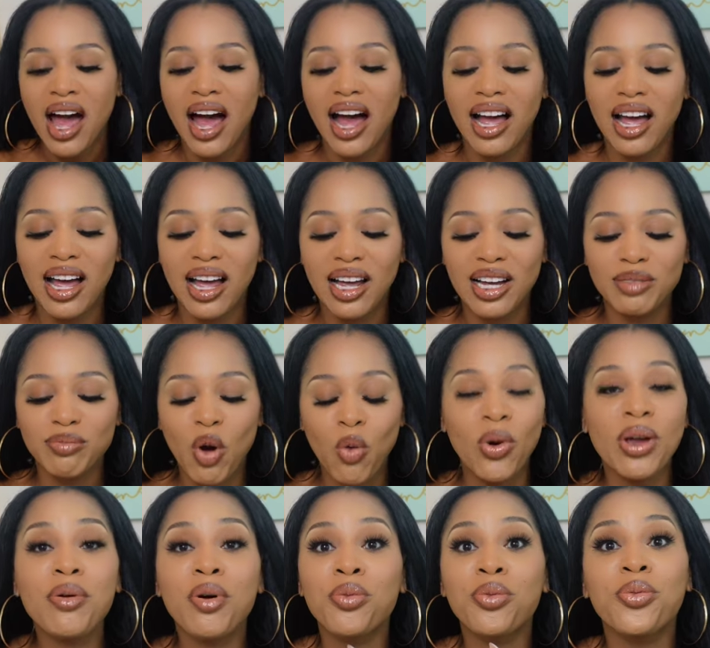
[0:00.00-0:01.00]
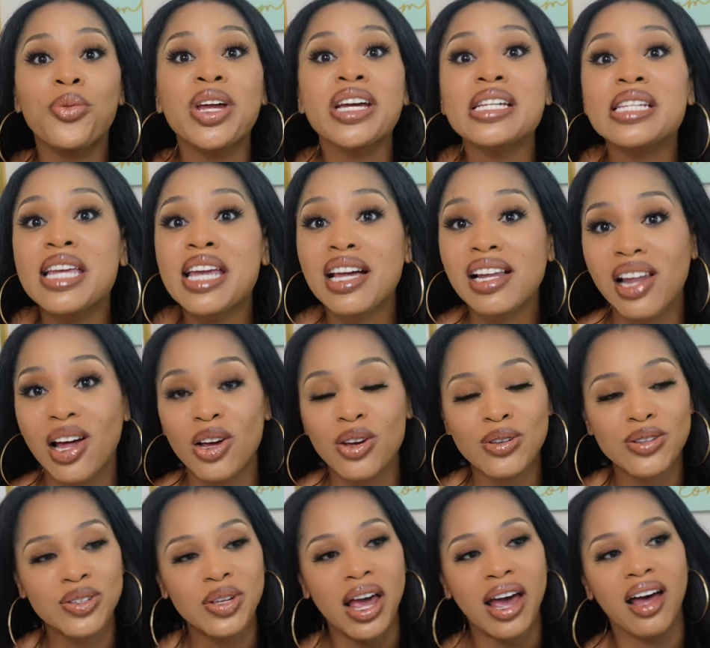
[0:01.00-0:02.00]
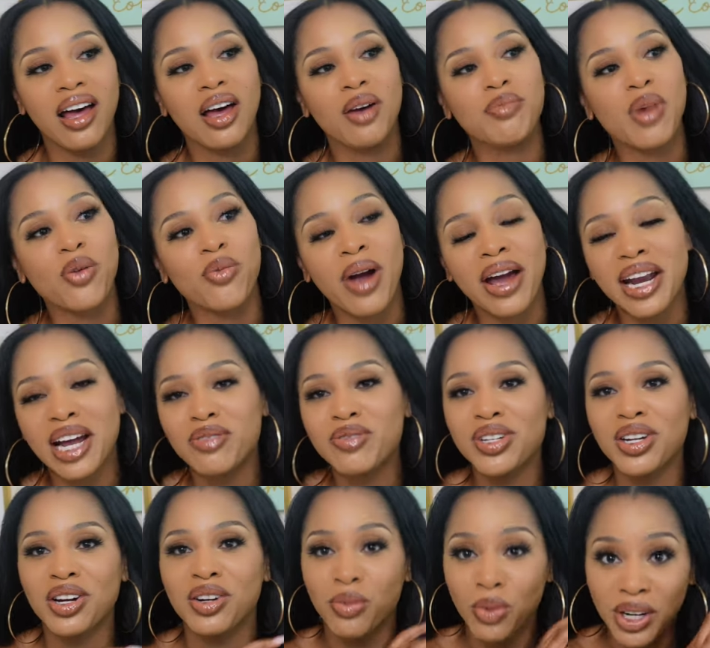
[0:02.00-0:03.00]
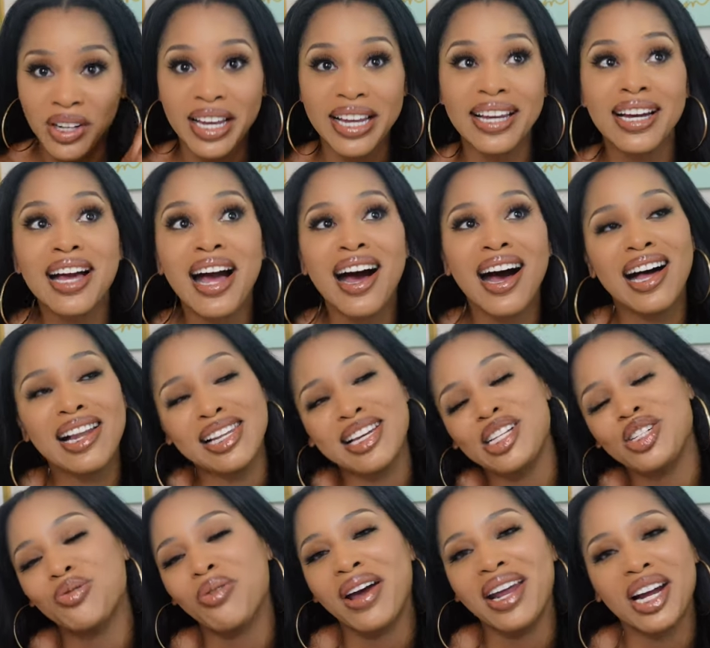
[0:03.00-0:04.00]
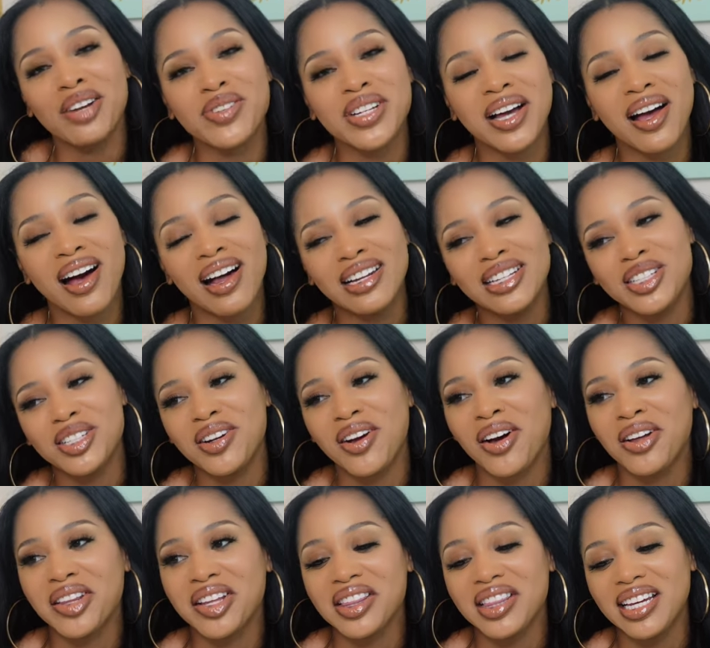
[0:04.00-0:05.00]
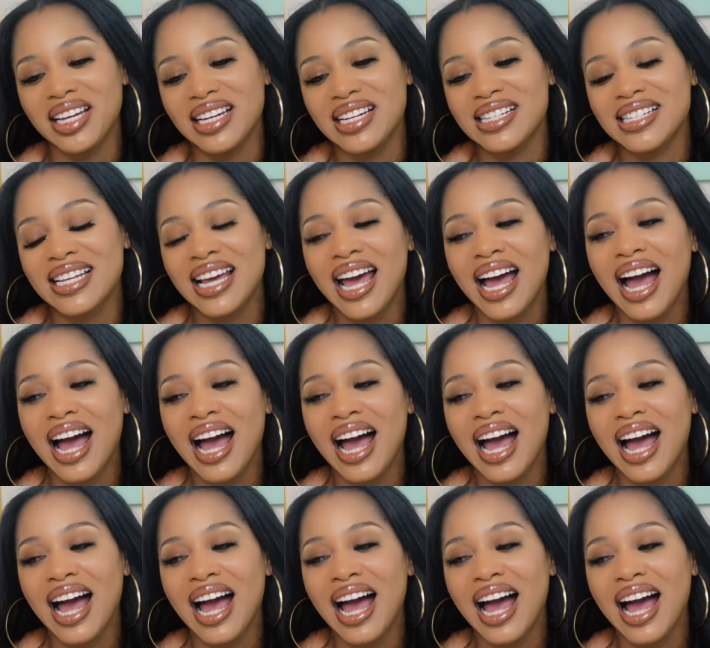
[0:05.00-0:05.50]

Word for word: Um, we were really close um, right after, well, in college, right after college and all the things.